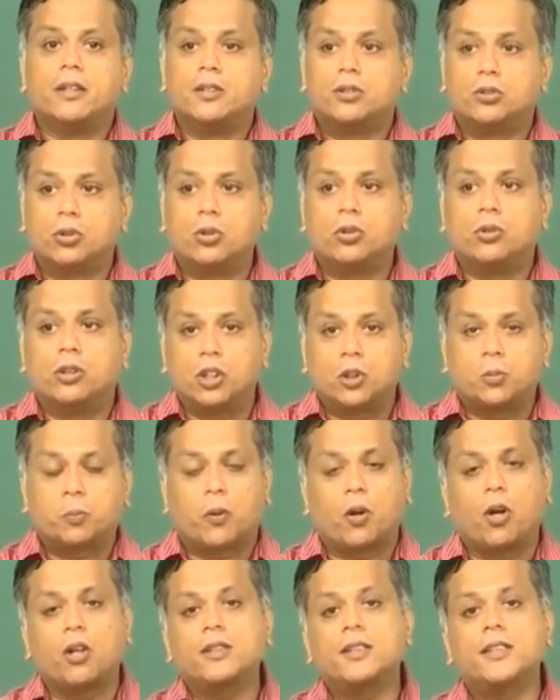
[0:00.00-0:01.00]
So, this
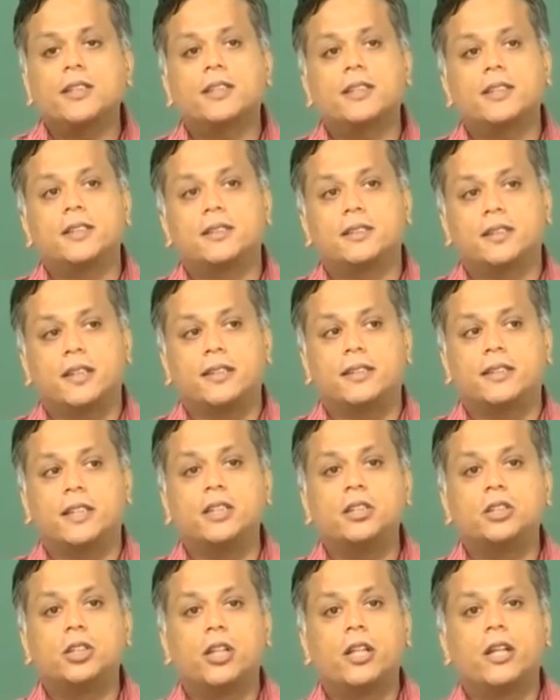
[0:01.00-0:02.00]
process is
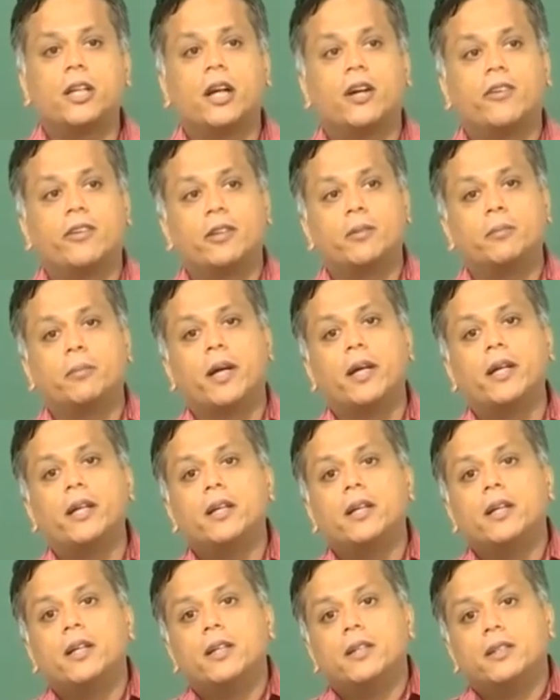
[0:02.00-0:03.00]
essentially governed by
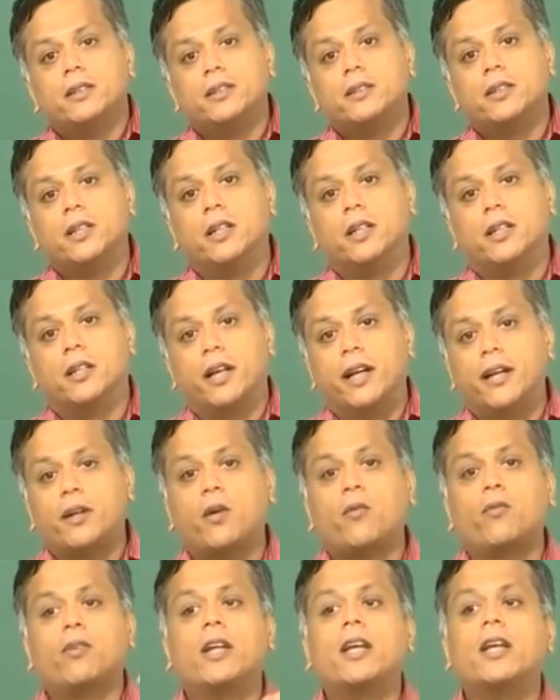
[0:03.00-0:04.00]
the rate
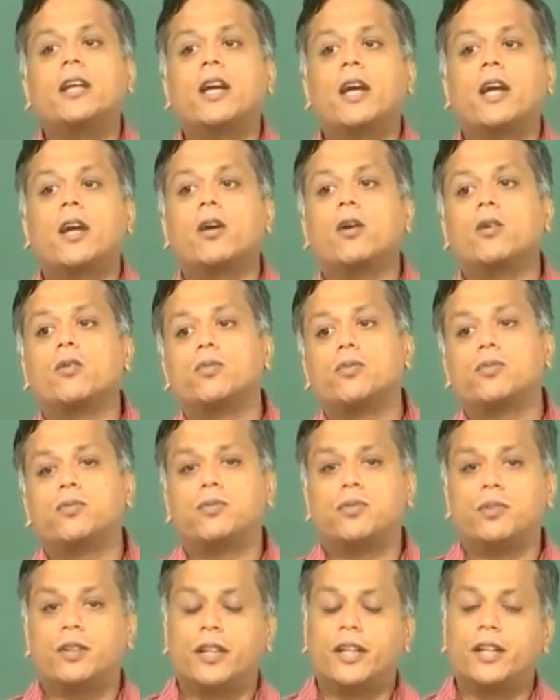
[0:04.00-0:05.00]
of
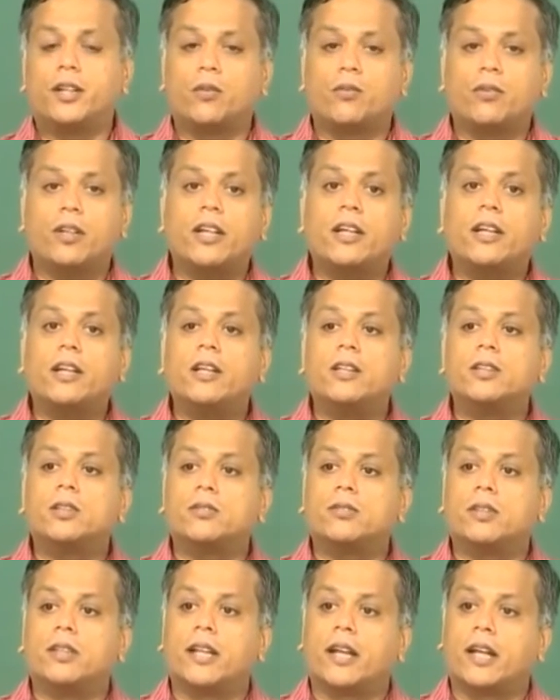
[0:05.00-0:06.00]
decrease
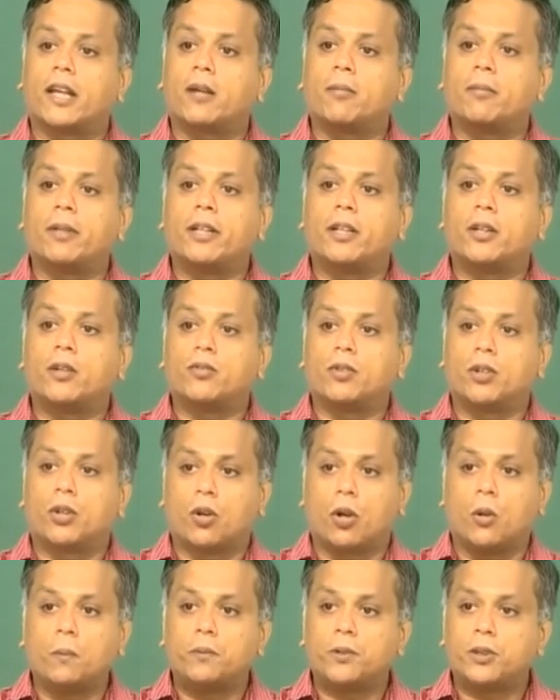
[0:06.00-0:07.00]
of the diameter of the
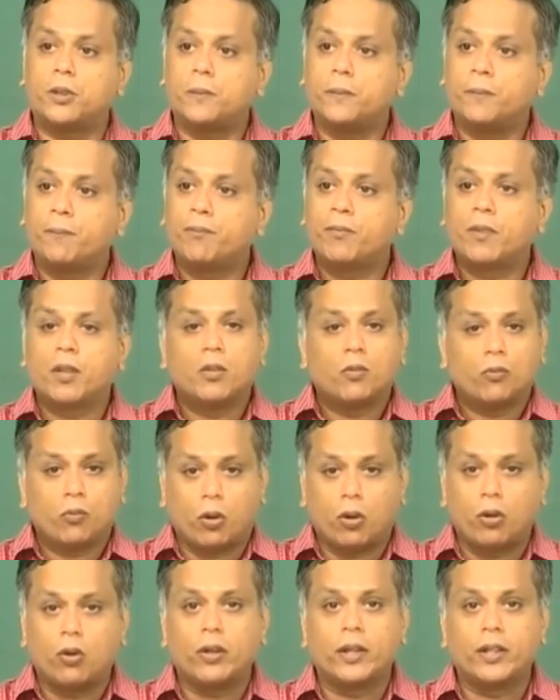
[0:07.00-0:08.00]
drops
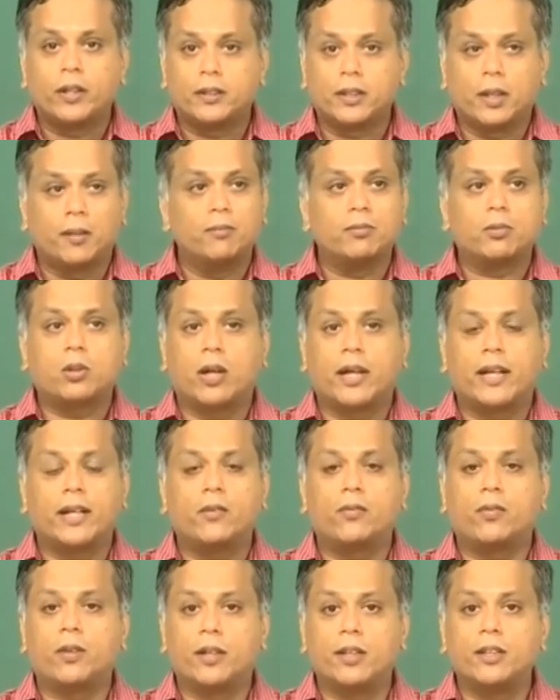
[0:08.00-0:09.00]
following some
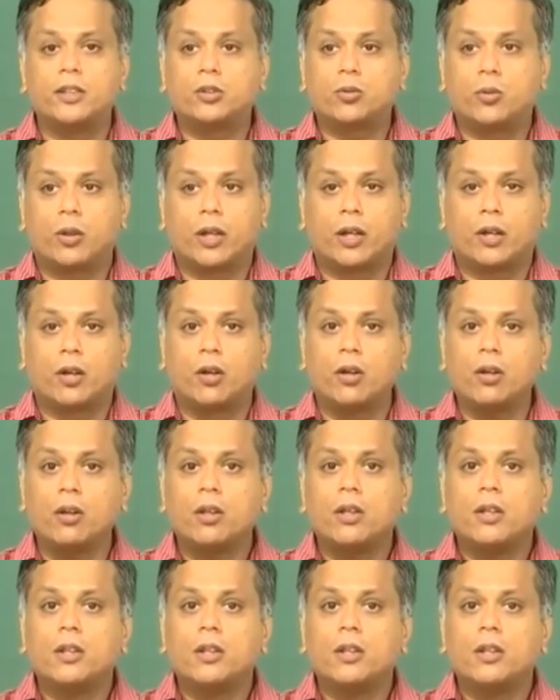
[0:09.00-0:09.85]
kind of a d squared law,